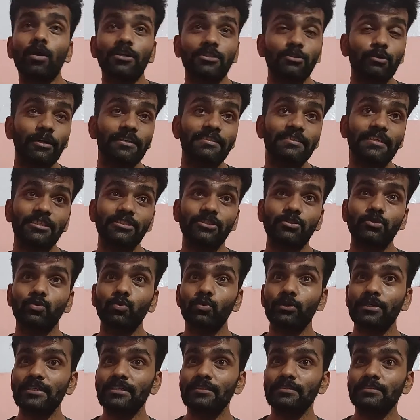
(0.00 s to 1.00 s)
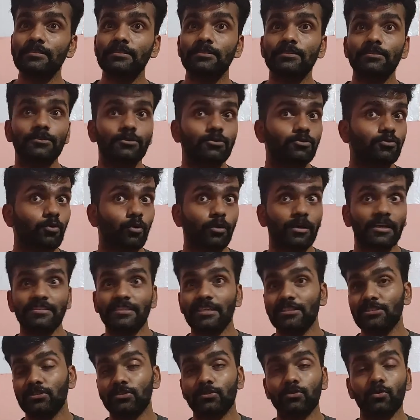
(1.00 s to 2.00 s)
what you can just do is, so you can
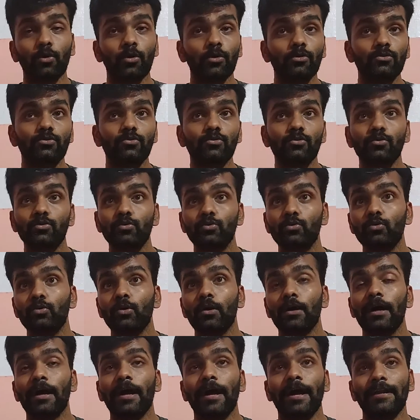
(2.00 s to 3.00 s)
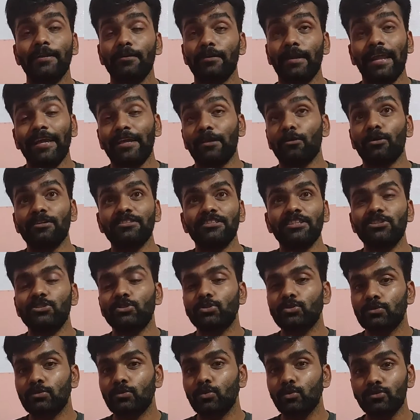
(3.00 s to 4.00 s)
just go through and like you can
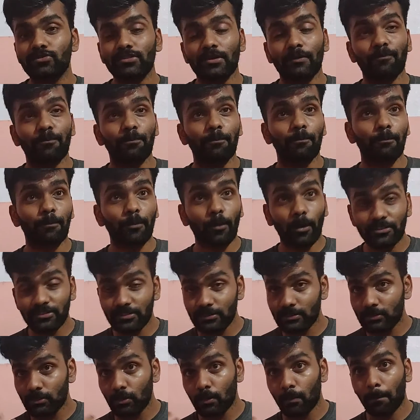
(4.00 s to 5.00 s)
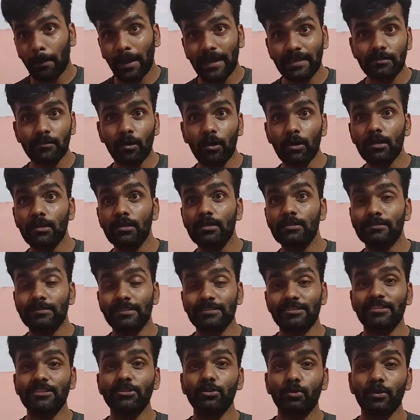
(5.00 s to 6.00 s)
just do some projects on Python
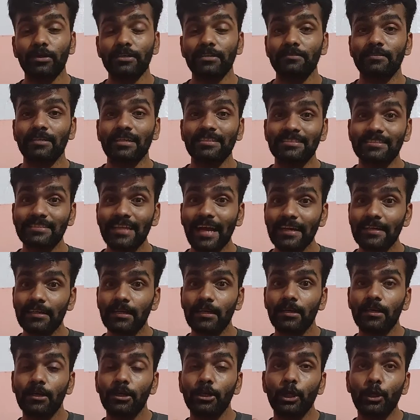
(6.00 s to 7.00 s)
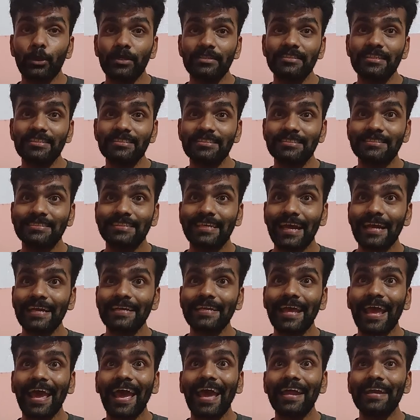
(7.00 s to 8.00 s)
such that you can just
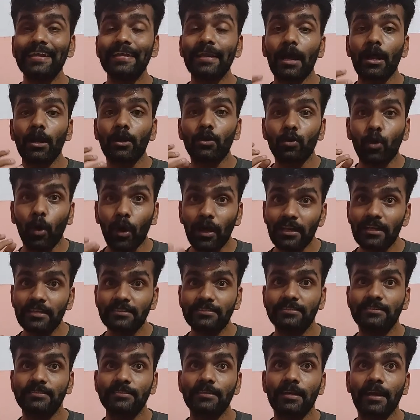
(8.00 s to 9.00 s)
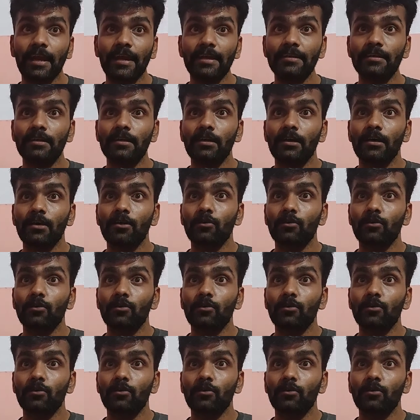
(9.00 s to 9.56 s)
get a knowledge, right?